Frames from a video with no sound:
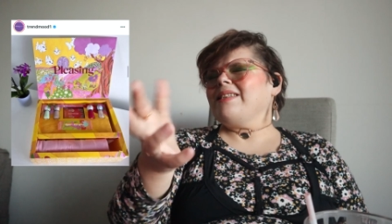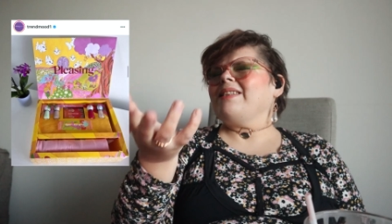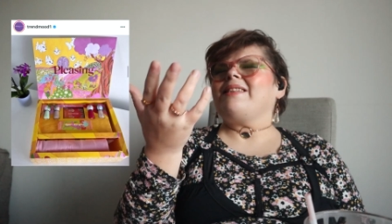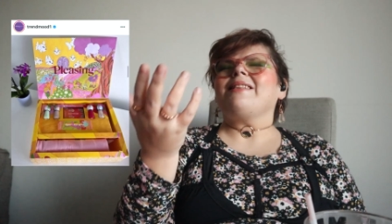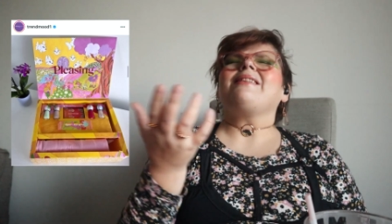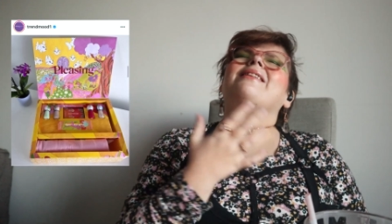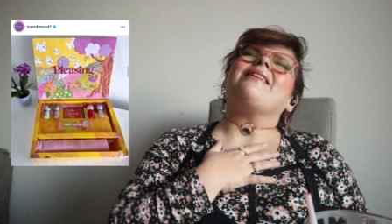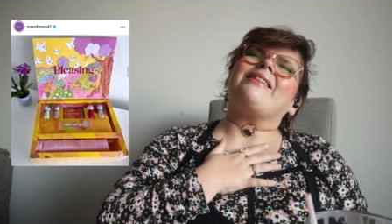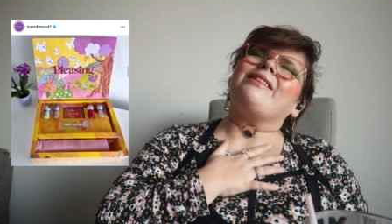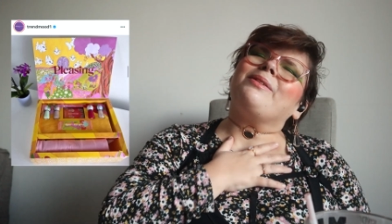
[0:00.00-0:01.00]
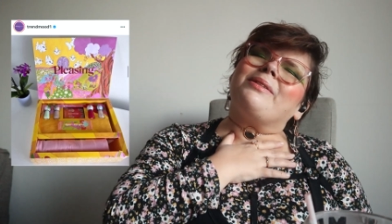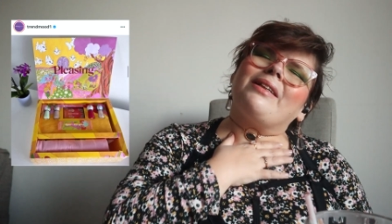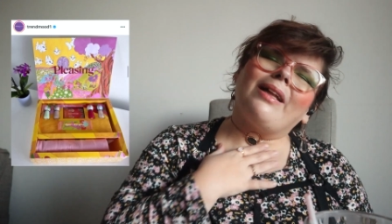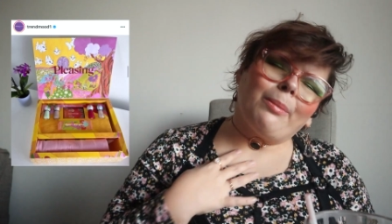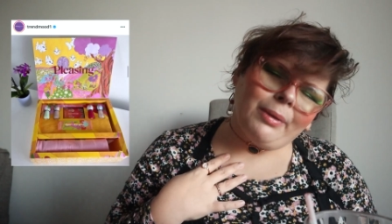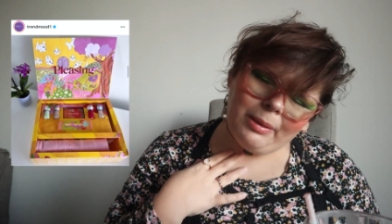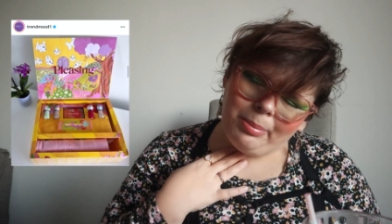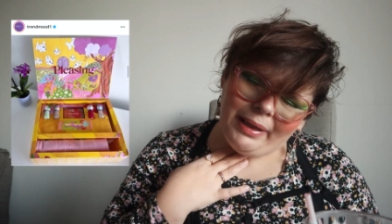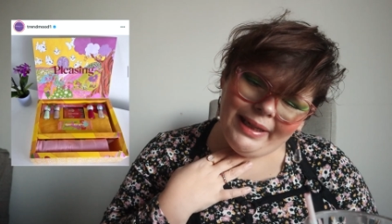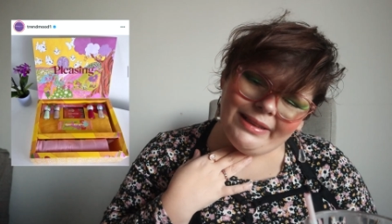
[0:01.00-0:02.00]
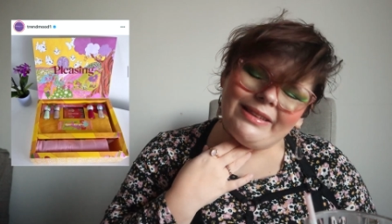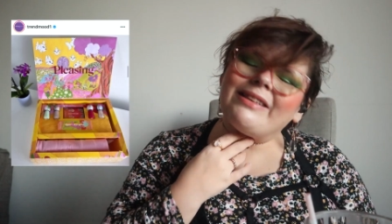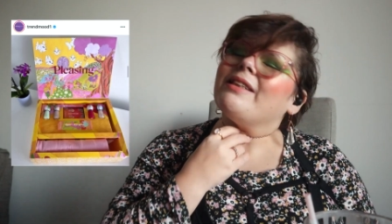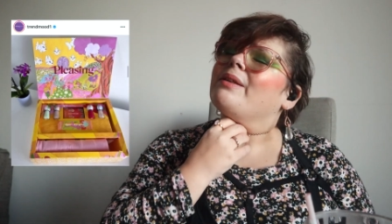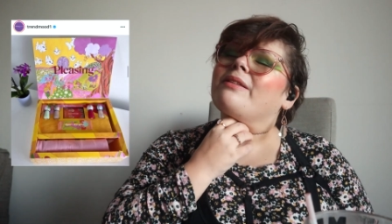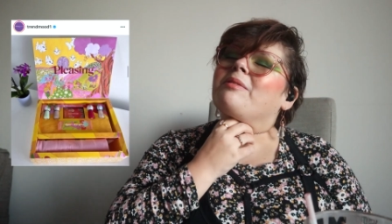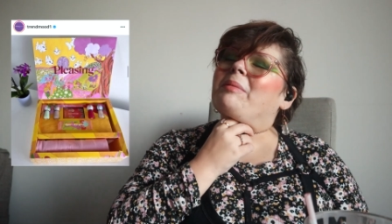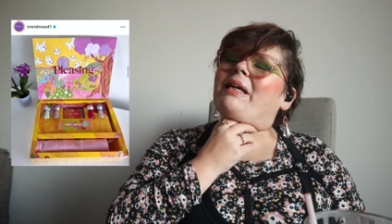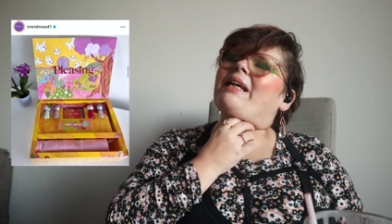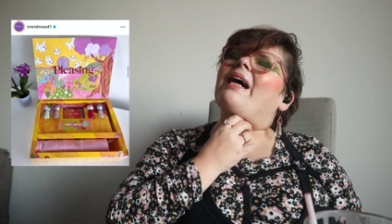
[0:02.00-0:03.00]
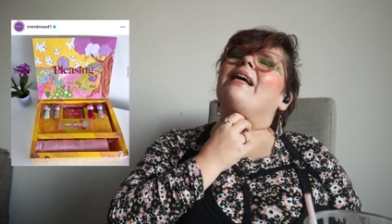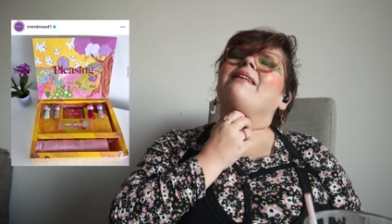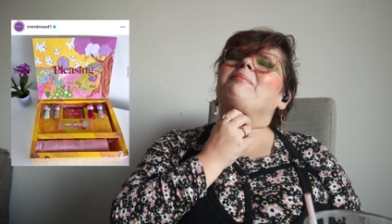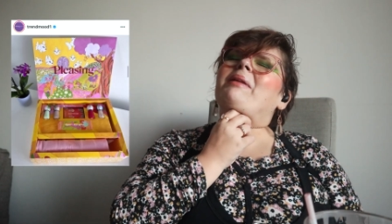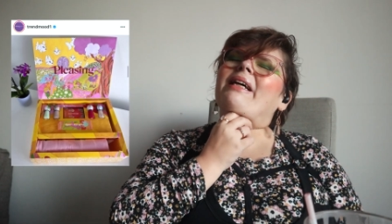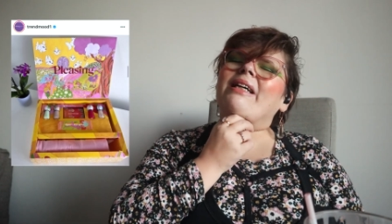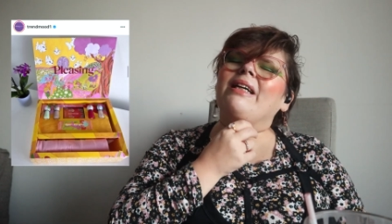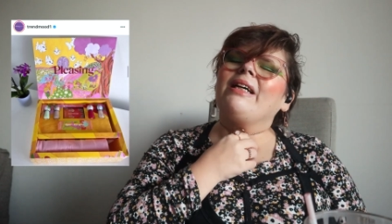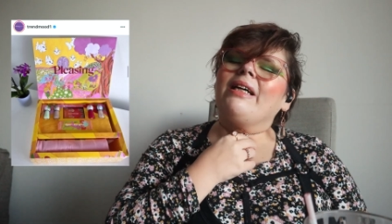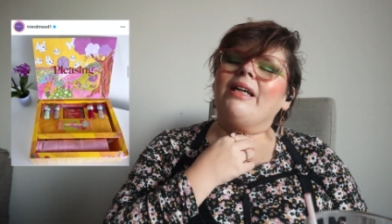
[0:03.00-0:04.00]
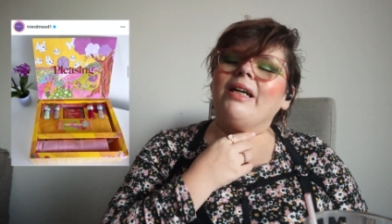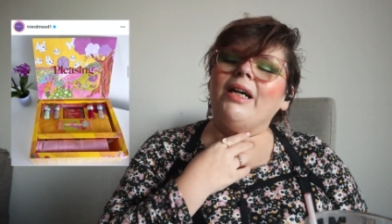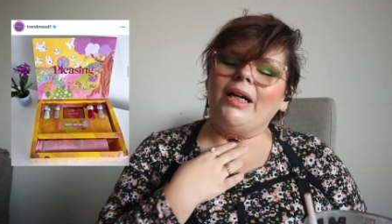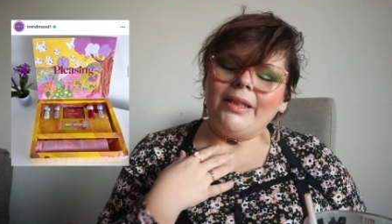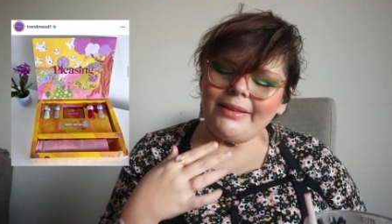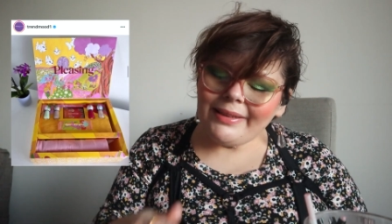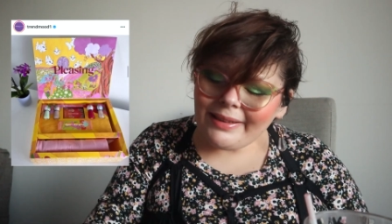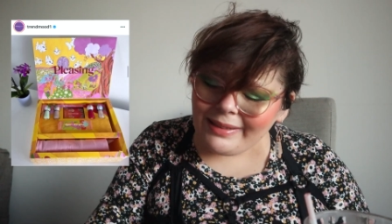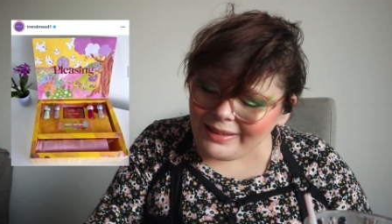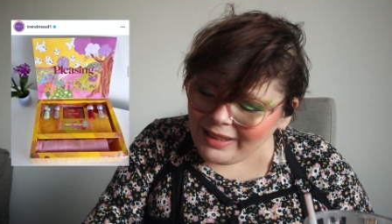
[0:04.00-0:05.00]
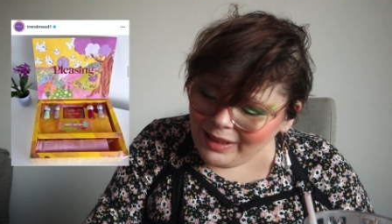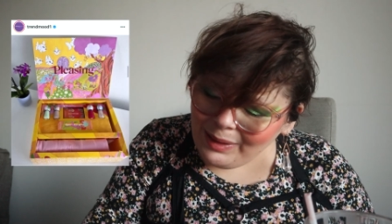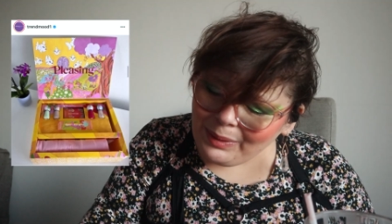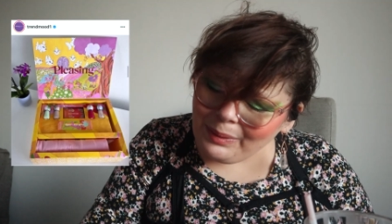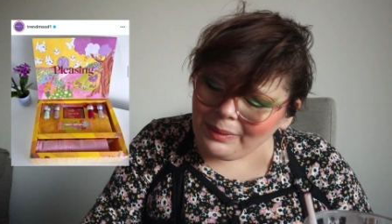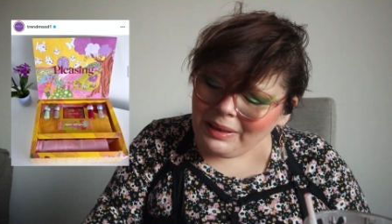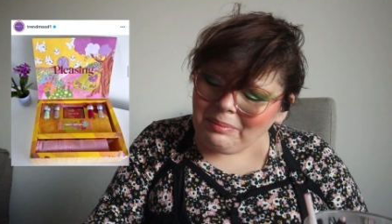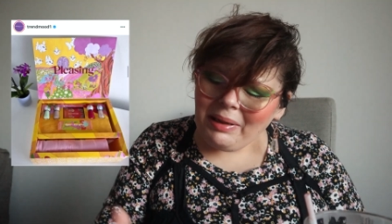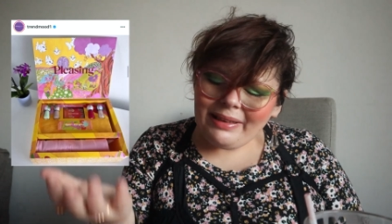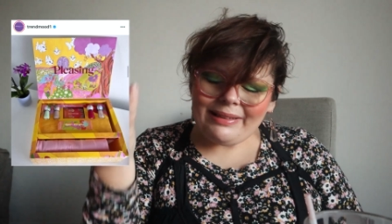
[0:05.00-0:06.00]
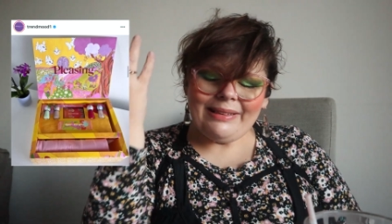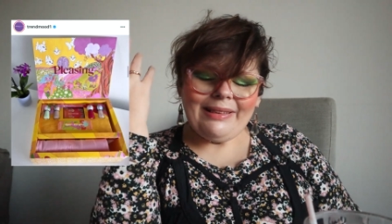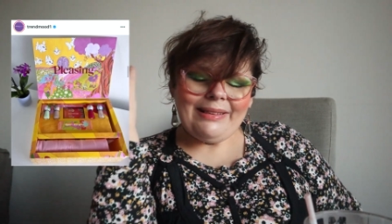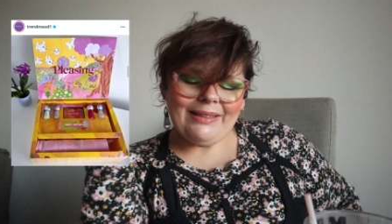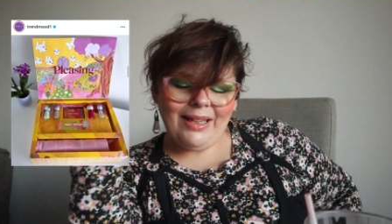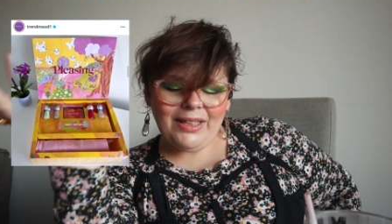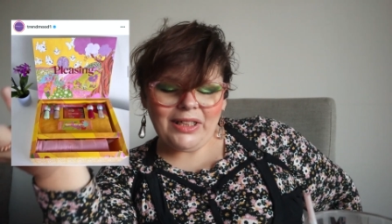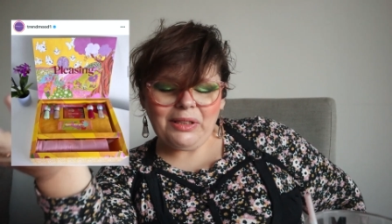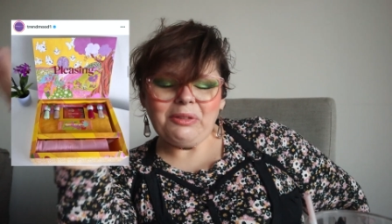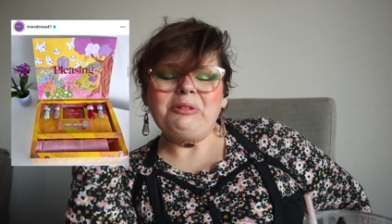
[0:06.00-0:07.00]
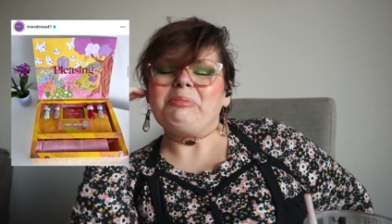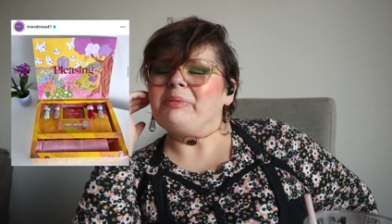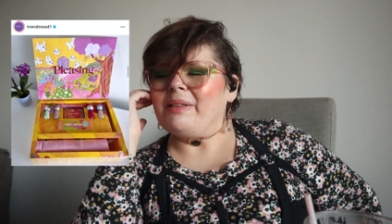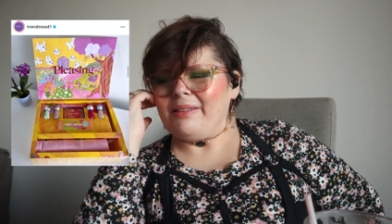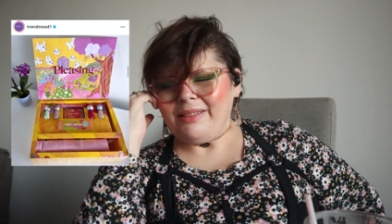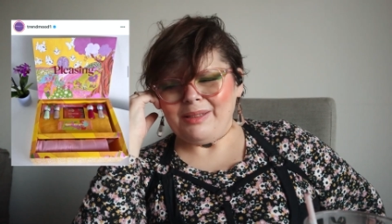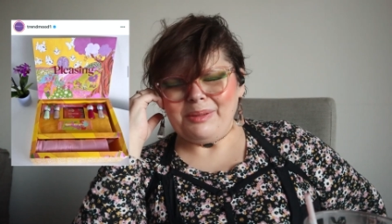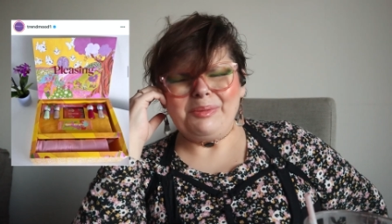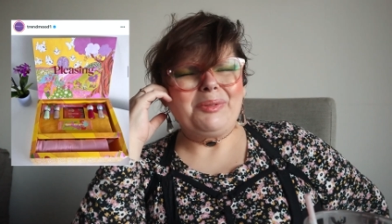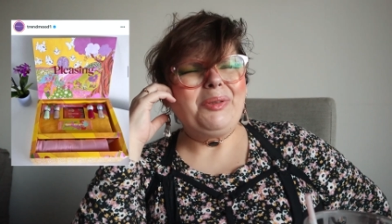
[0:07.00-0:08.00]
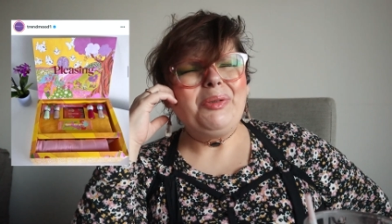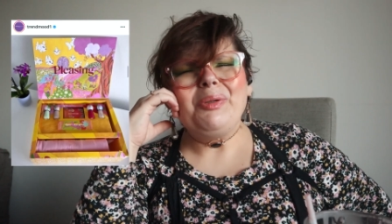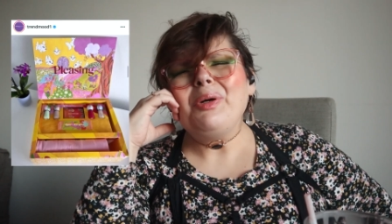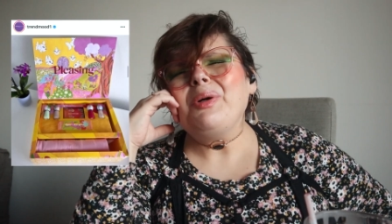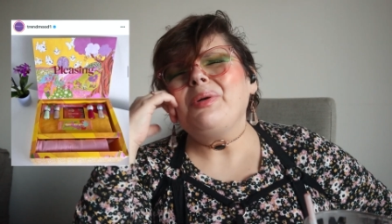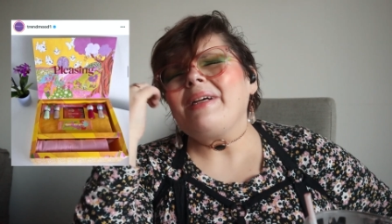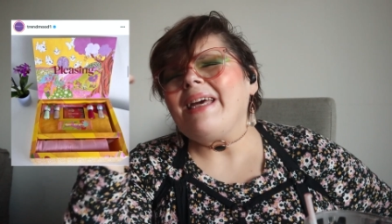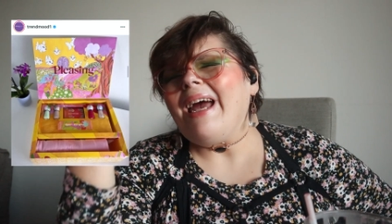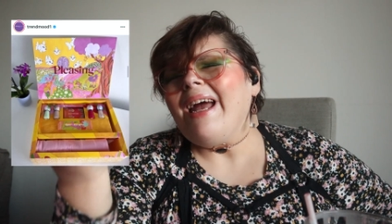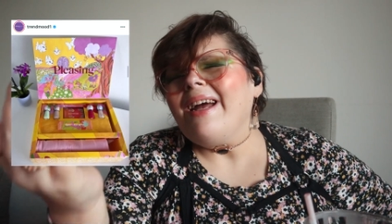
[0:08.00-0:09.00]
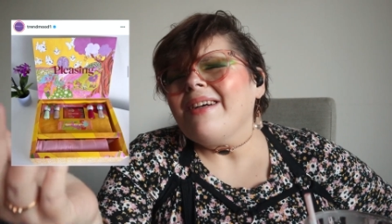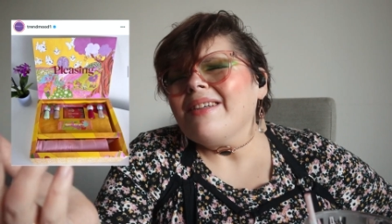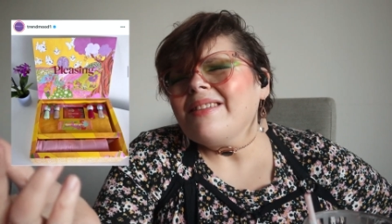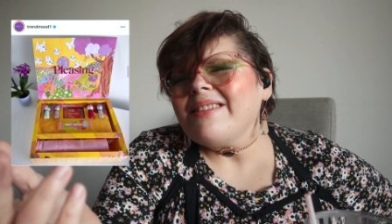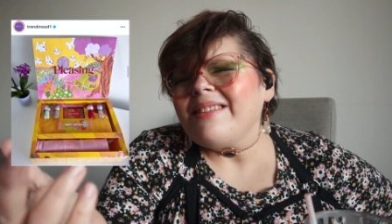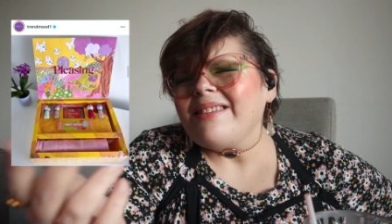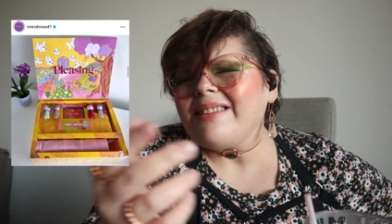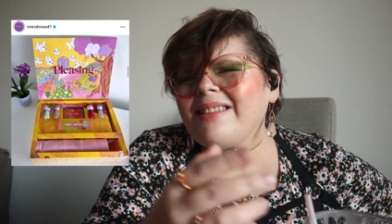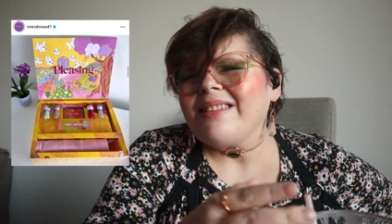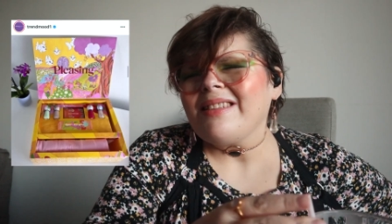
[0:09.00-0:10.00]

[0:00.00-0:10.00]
it's, it's, it's a new celebrity brand still to me. And I'm like, this is cute. I'm not gonna say it's not cute, but also who cares?